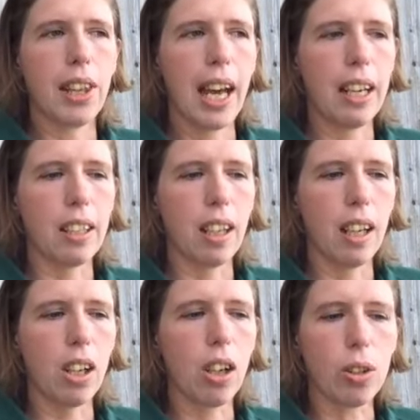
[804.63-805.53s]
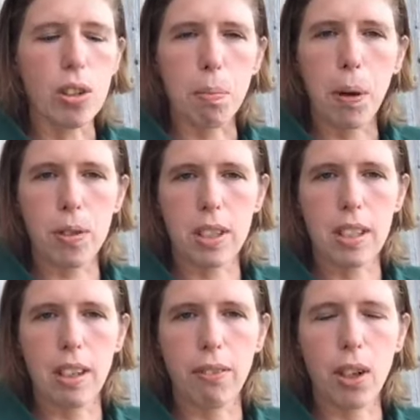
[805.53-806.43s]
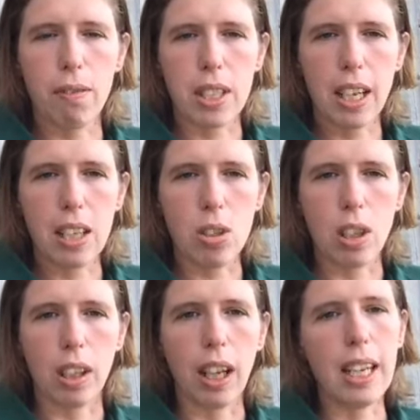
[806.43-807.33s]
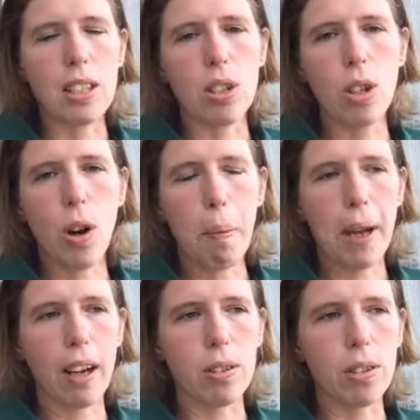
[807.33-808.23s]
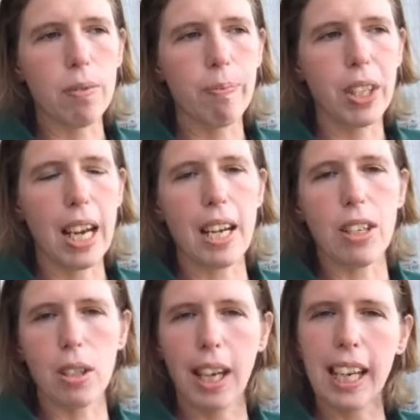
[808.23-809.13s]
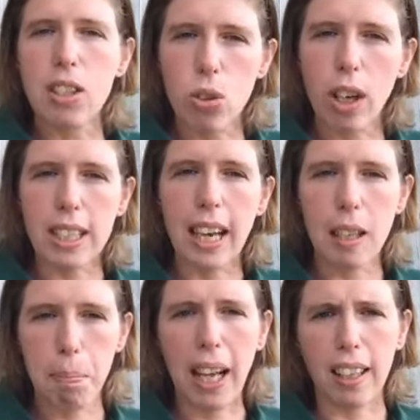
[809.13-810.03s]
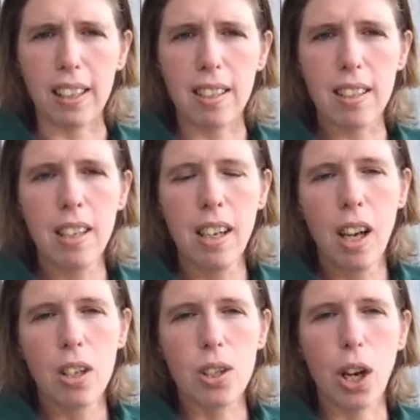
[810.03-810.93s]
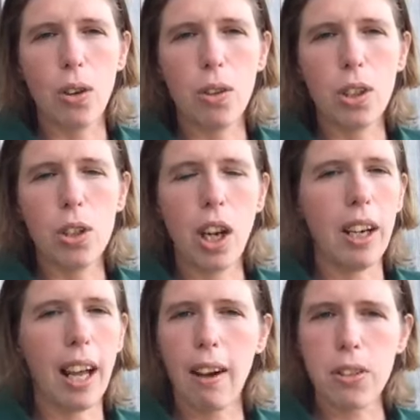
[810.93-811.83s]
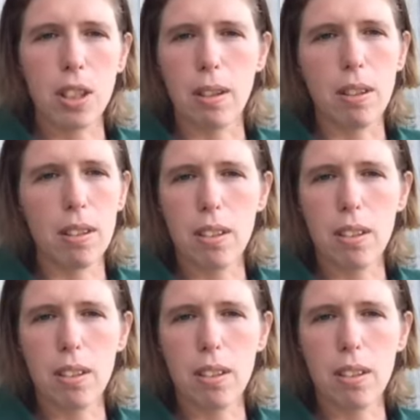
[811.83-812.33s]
then lots of positive conversation. And it's not about, it's I guess trying to get the balance. So you don't have to